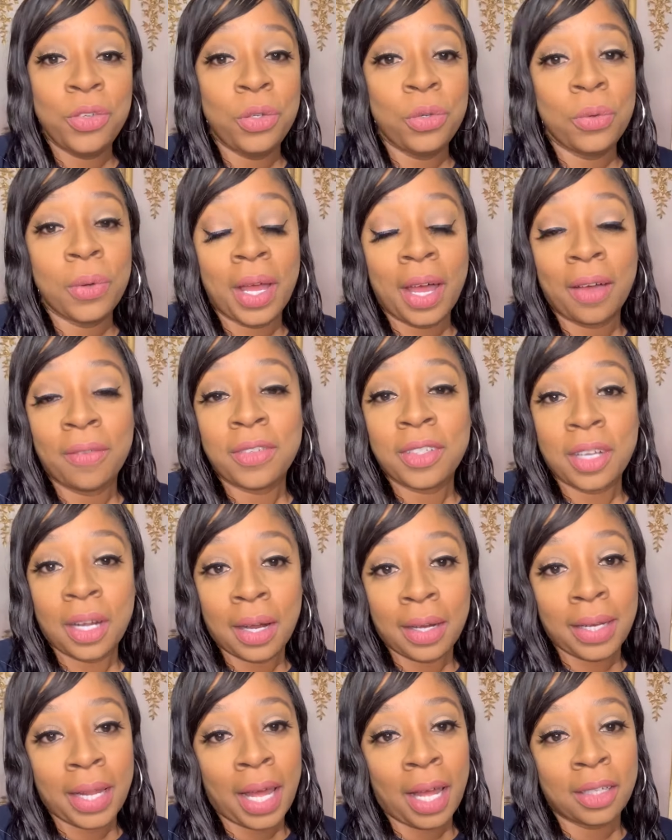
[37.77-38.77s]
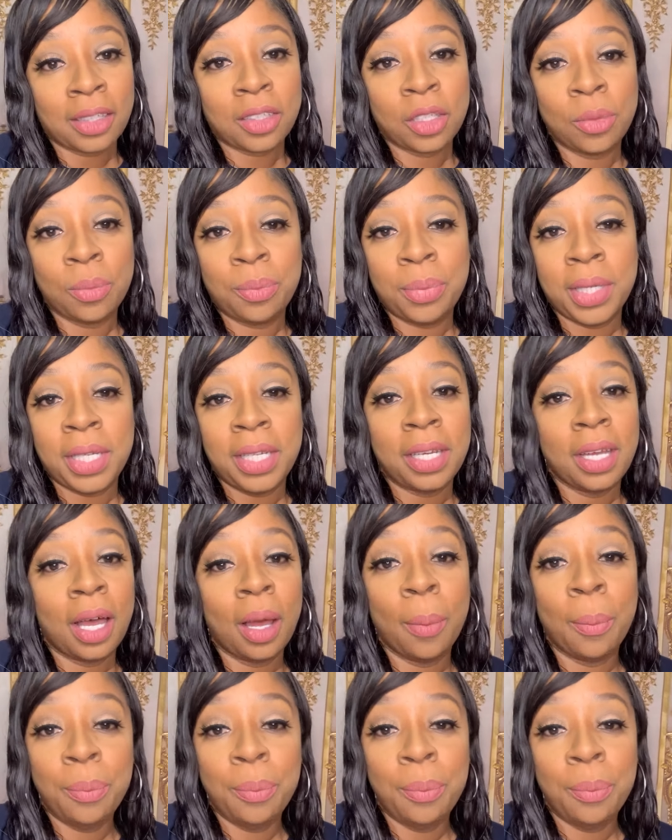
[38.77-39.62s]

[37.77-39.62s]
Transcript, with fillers: You have turned out to be a